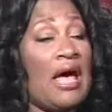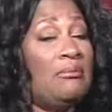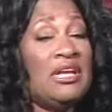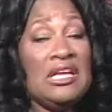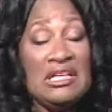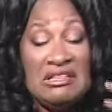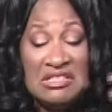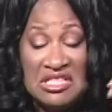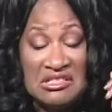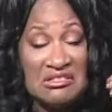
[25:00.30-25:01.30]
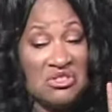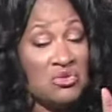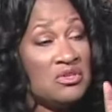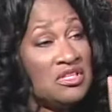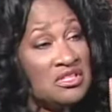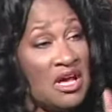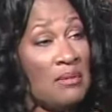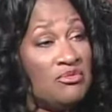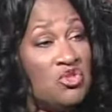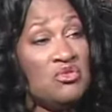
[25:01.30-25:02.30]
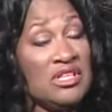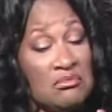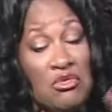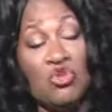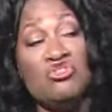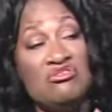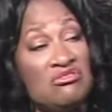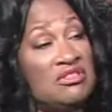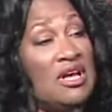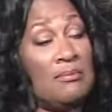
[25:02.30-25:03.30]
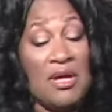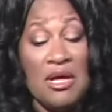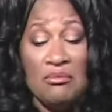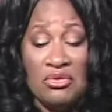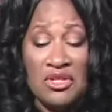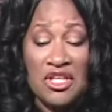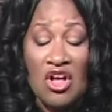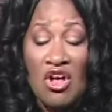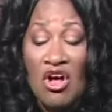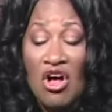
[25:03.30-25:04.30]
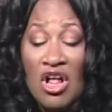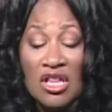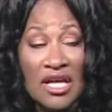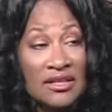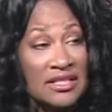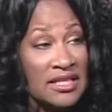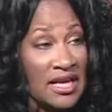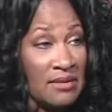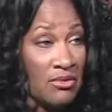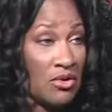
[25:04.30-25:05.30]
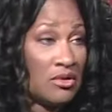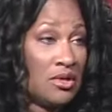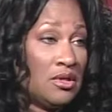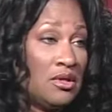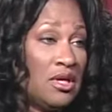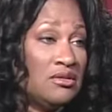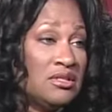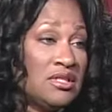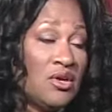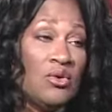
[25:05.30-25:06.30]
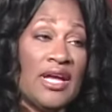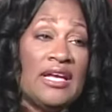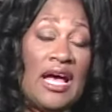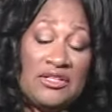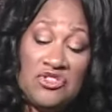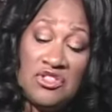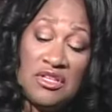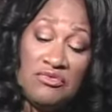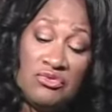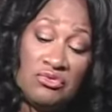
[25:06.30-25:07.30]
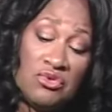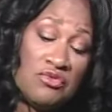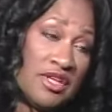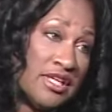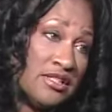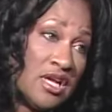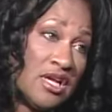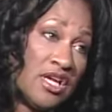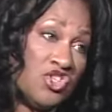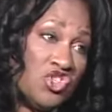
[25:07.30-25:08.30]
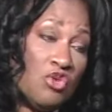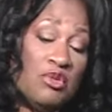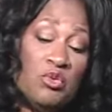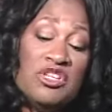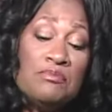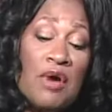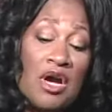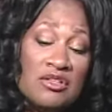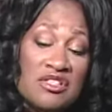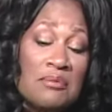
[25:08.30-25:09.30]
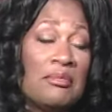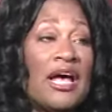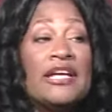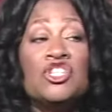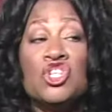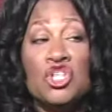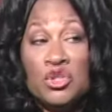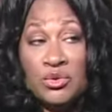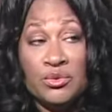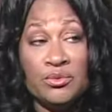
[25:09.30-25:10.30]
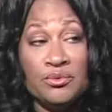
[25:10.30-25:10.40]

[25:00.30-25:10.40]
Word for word: Mm-hmm. I mean, just do the dump, do the emotional dump, mm-hmm. put it mm-hmm. all on the table, and then say, mm-hmm. okay, God, sift through this and show me which parts are mine to own.